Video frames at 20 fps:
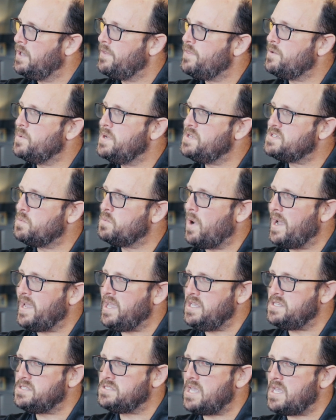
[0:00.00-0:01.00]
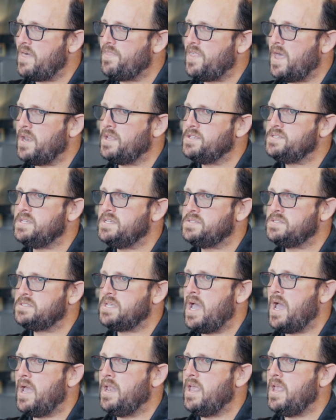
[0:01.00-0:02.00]
The reason why he said that is he
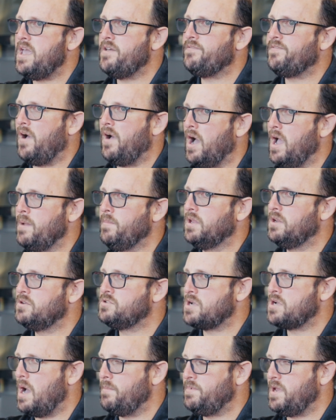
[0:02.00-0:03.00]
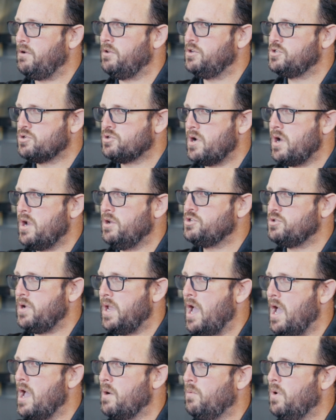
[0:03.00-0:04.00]
said, if I'm going to chop down a cherry
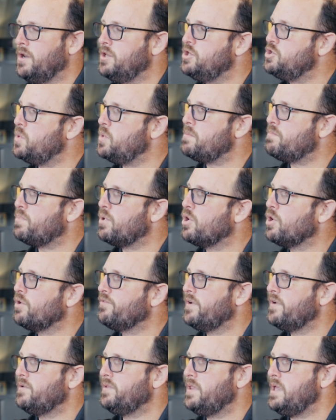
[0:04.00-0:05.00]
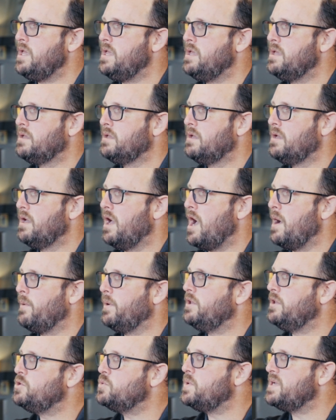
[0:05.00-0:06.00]
tree, I want to do it perfectly. I
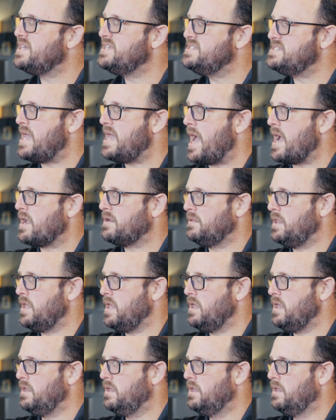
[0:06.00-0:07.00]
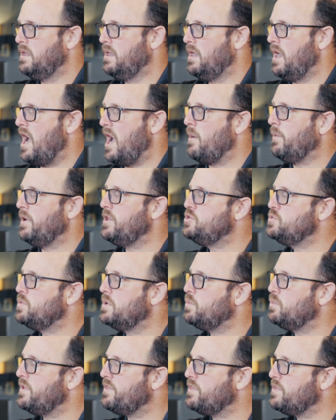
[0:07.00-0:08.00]
want to do it exactly. I want to do
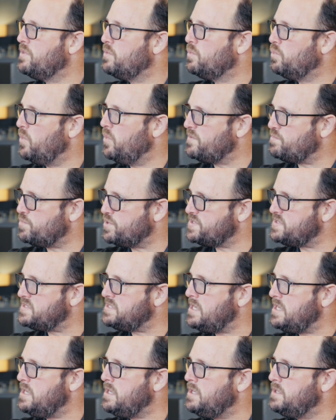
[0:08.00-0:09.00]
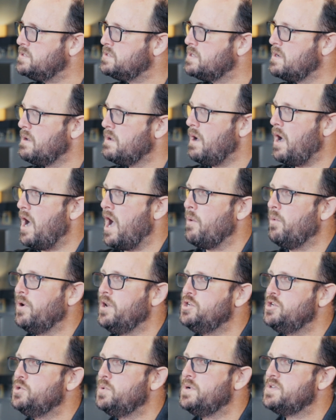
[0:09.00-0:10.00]
it with prestige. I
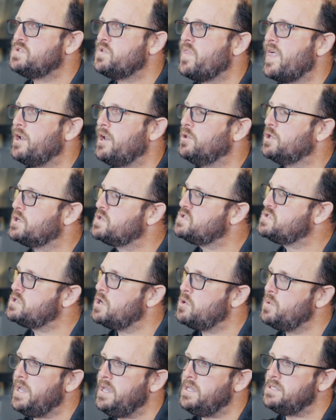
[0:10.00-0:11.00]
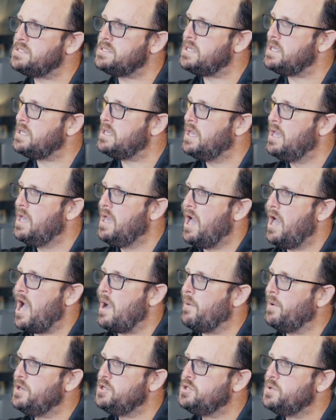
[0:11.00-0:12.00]
want to do it so that it looks so easy.
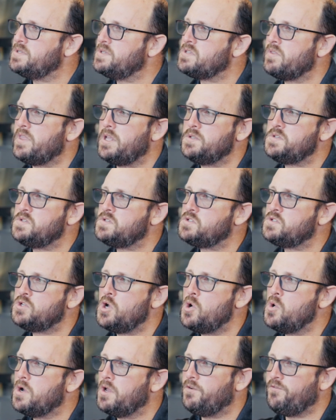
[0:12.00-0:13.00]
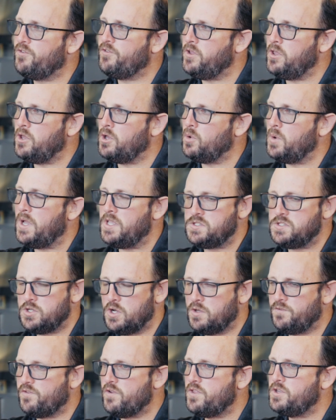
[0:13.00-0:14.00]
I want to do it so that it's so good for you. It's
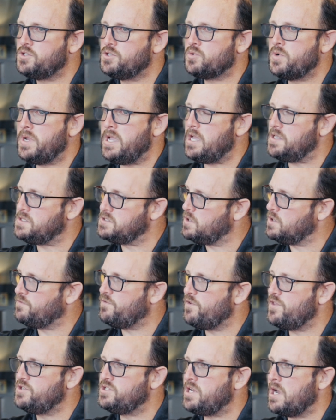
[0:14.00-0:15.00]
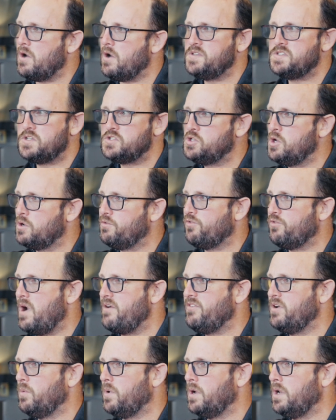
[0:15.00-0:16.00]
good for the tree. It's good for the cherries. It's good for
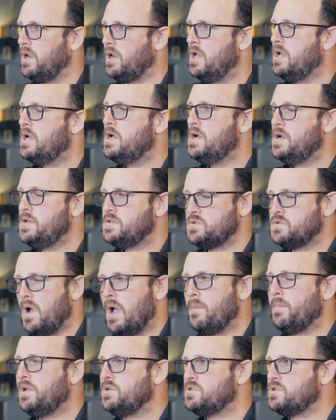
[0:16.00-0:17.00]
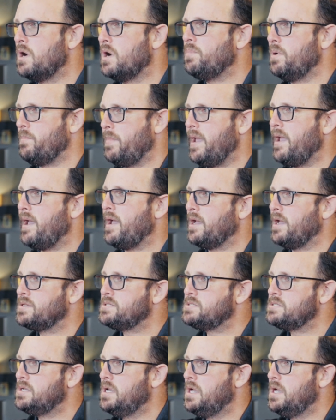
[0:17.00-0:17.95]
everyone. So I'm going to sharpen my axe.